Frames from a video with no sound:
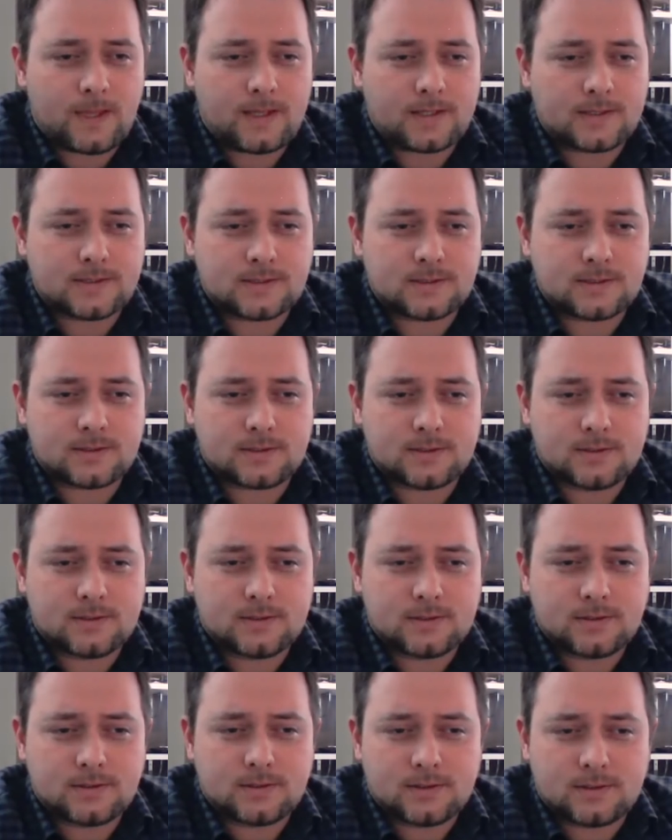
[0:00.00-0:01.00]
at the
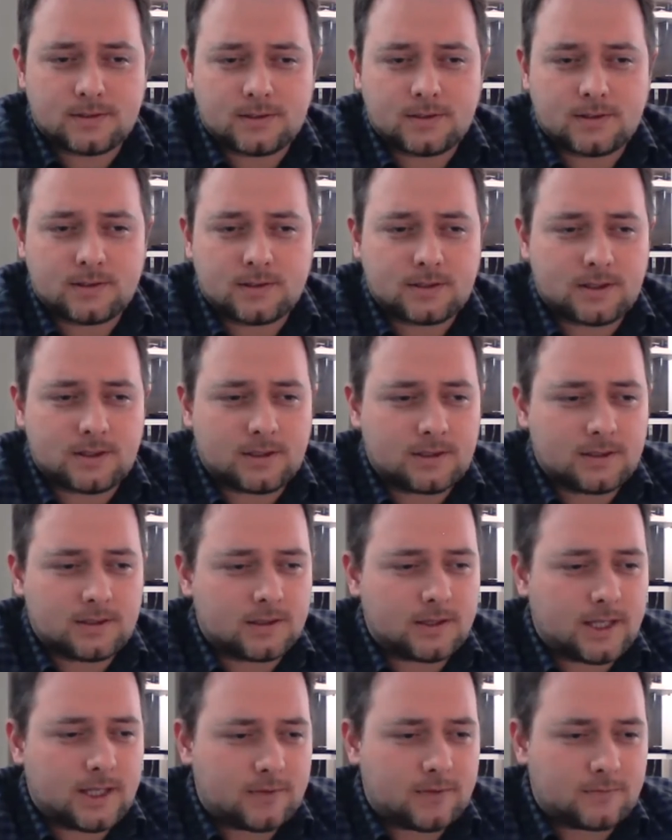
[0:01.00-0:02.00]

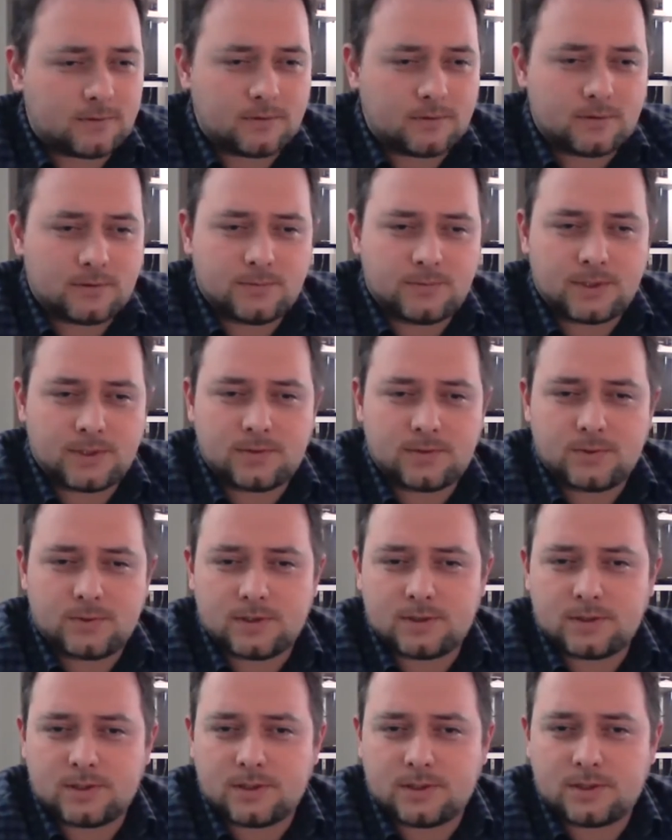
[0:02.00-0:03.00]
level
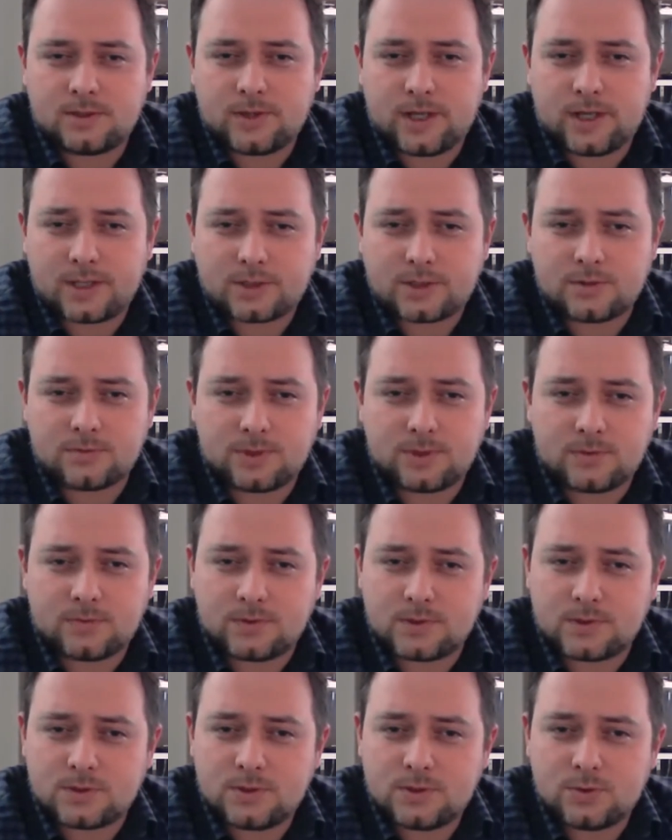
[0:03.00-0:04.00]
between interaction
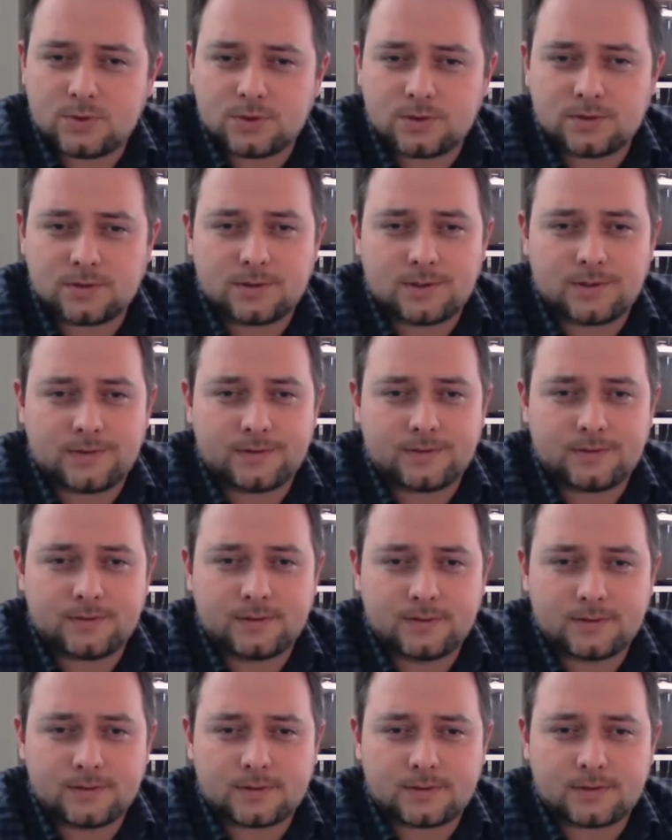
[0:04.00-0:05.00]
between student and
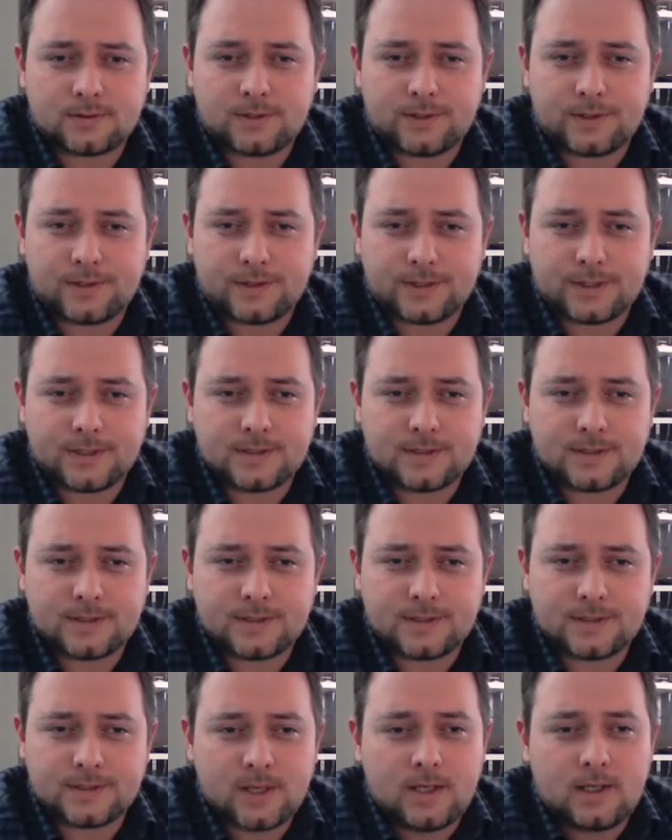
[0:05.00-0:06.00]

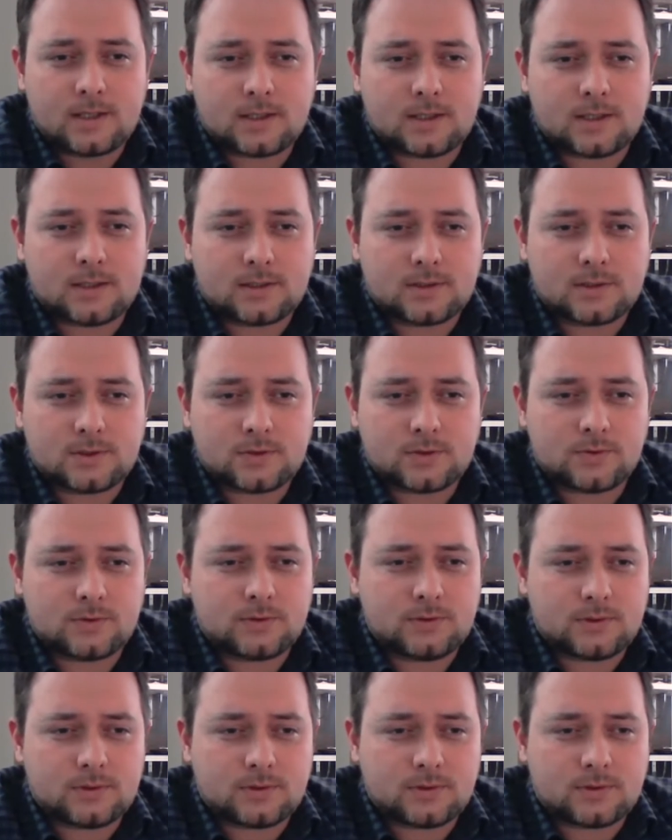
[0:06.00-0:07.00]
LAs.
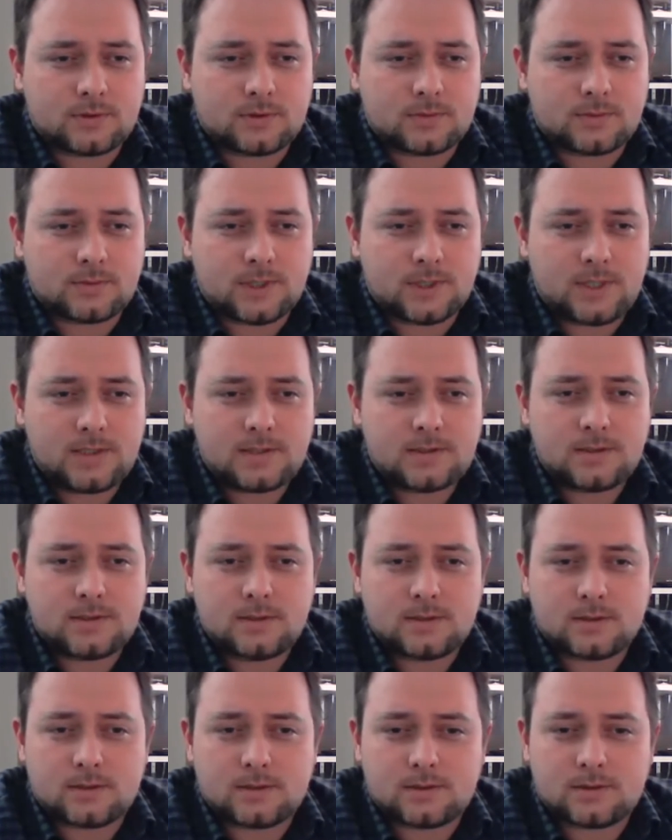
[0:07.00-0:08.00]
So
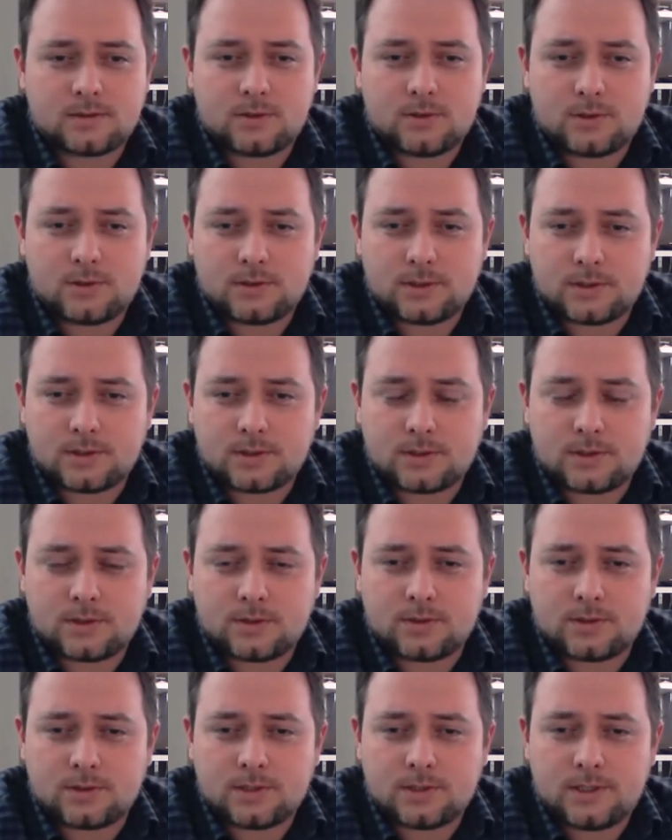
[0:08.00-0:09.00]
please contact
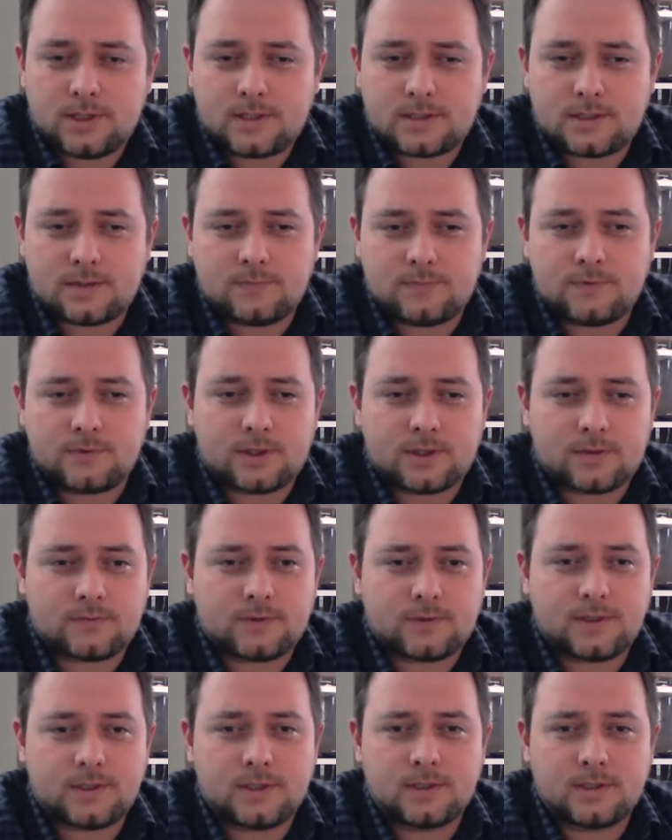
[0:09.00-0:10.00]
your LAs if you
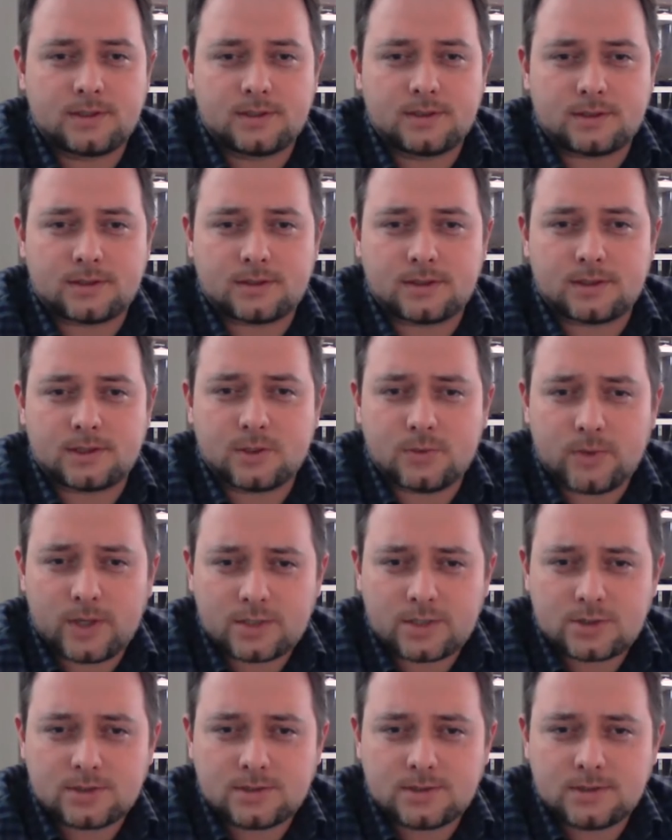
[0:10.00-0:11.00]
have any
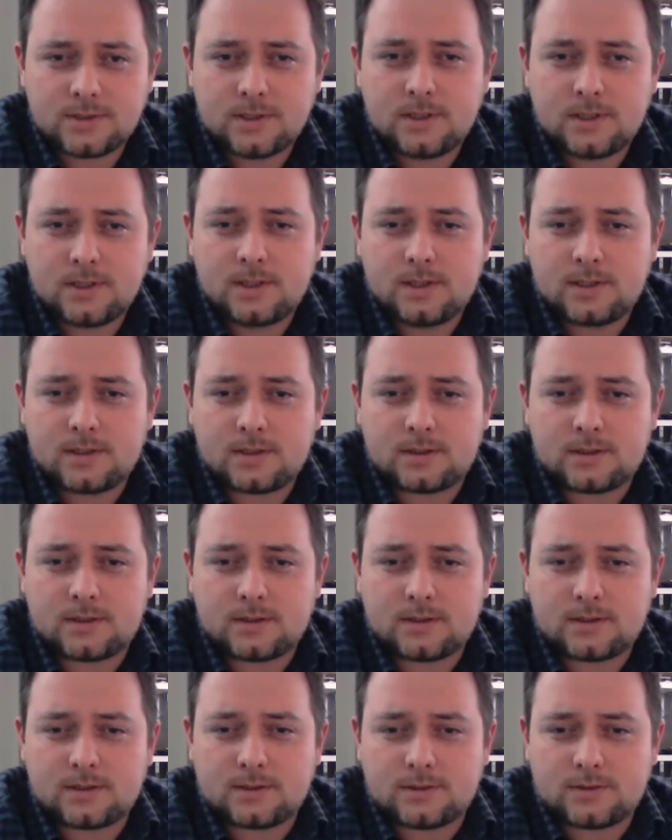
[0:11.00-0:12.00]
questions
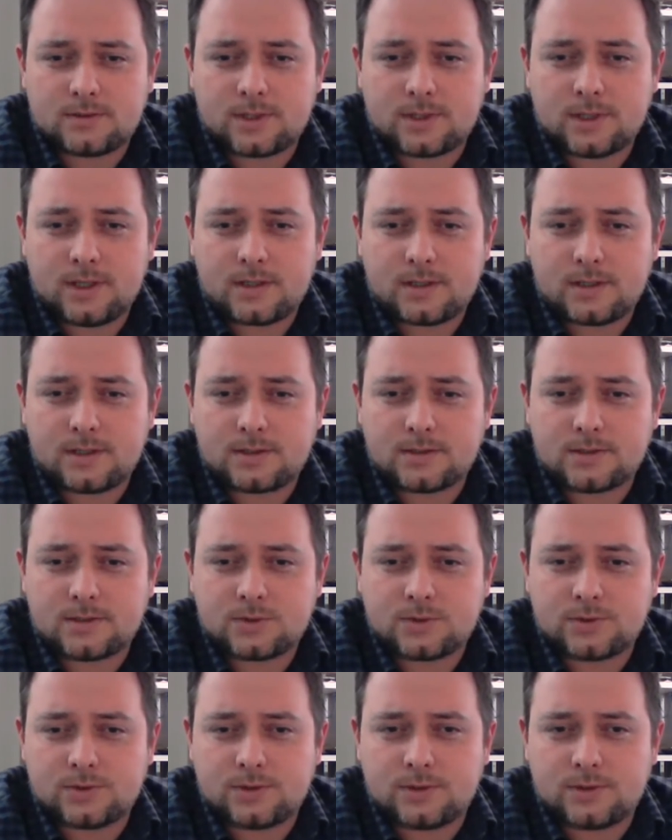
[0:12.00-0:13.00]
regarding
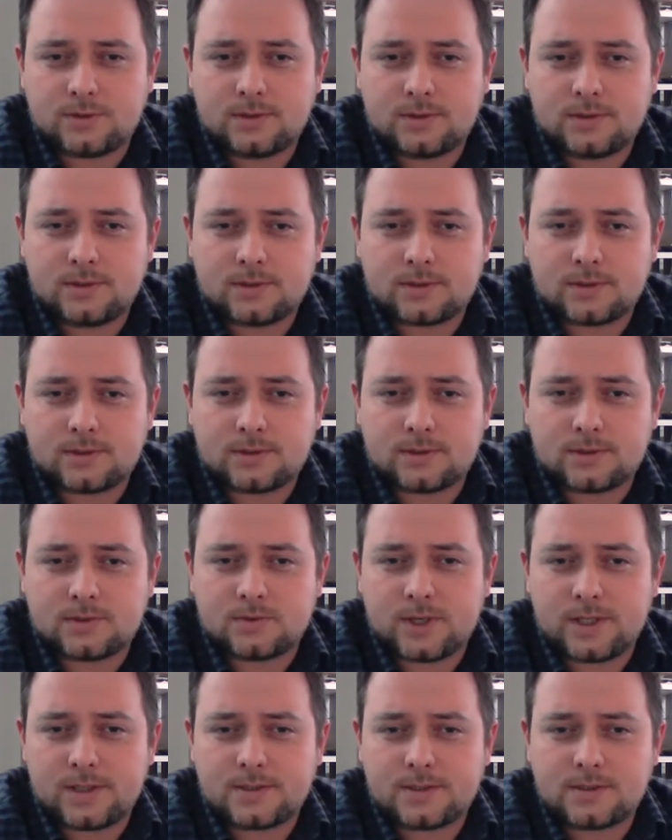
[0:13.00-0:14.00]
certain
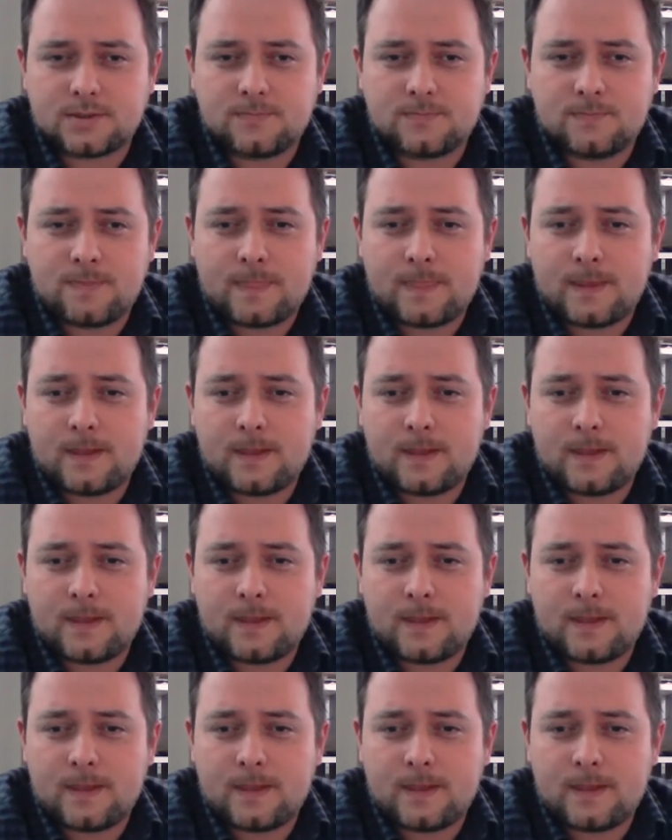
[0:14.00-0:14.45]
grades.